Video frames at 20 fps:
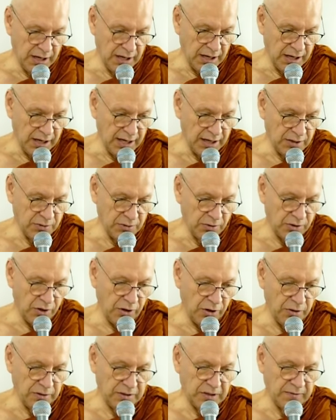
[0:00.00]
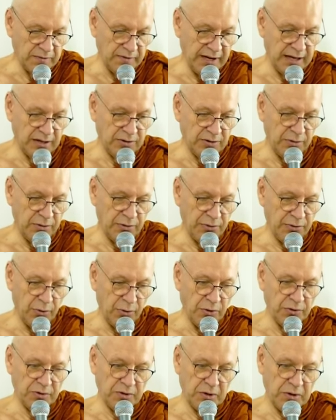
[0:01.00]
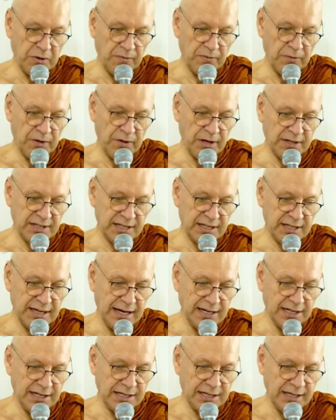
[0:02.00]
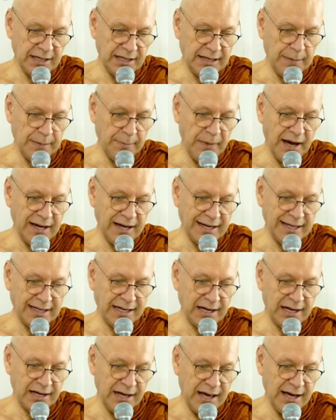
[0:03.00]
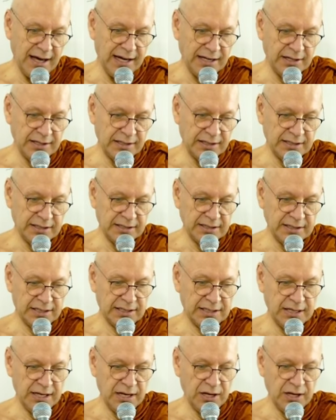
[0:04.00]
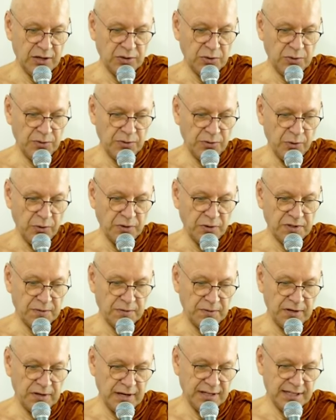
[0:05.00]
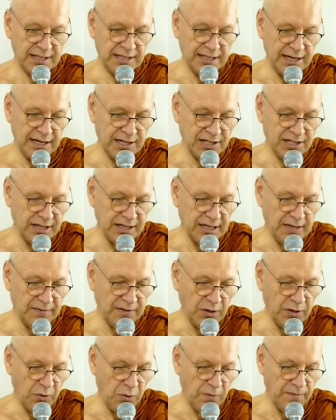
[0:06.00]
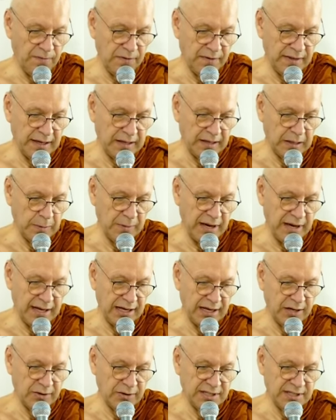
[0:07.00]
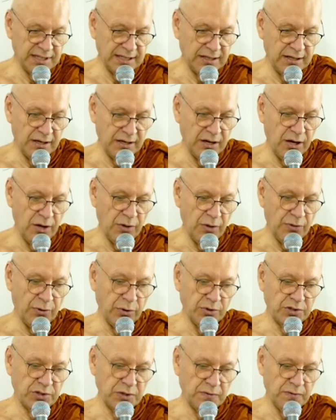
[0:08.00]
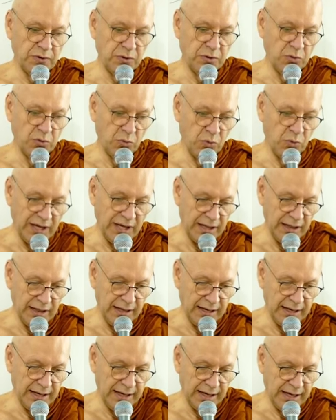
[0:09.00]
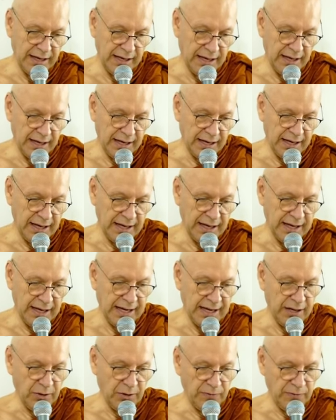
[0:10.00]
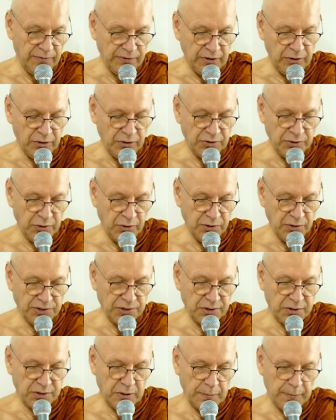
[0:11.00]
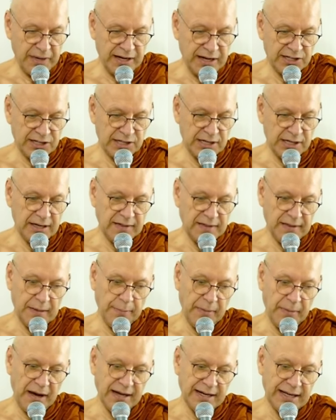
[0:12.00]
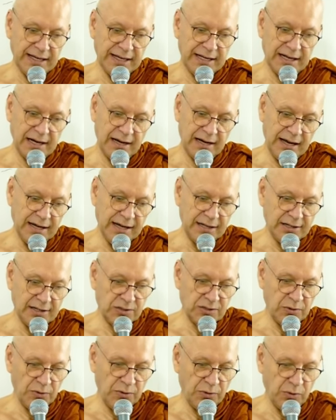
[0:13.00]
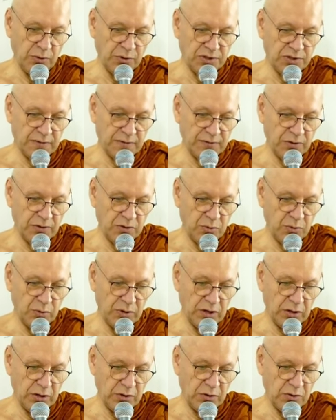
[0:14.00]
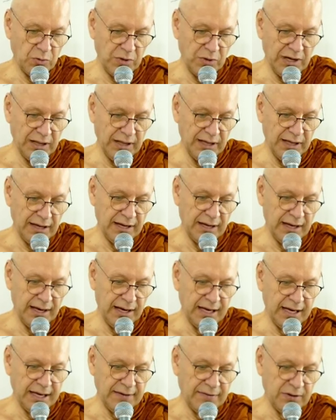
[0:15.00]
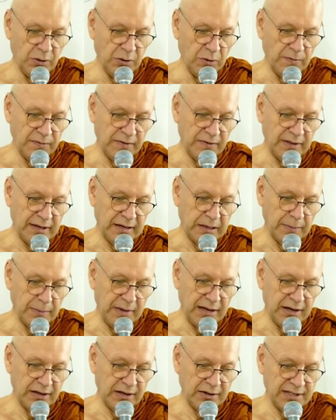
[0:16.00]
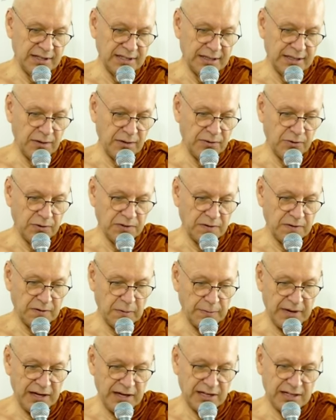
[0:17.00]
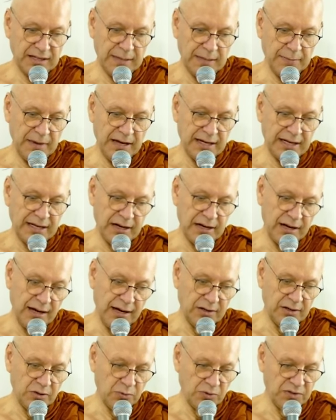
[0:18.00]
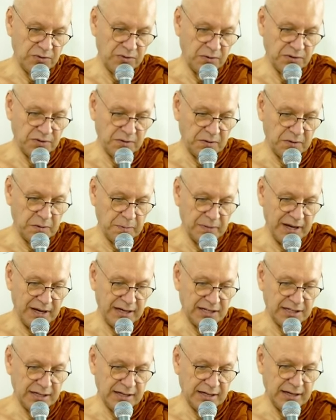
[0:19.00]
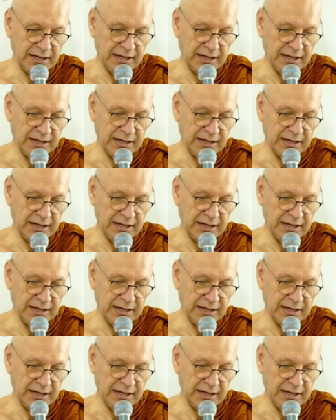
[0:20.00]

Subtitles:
To cultivate the thought of renunciation, their mind inclines to thoughts of renunciation. If they often think about and consider thoughts of goodwill and of also compassion, their mind inclines to thoughts of goodwill. If they often think about and consider thoughts of compassion, they might incline towards thoughts of compassion.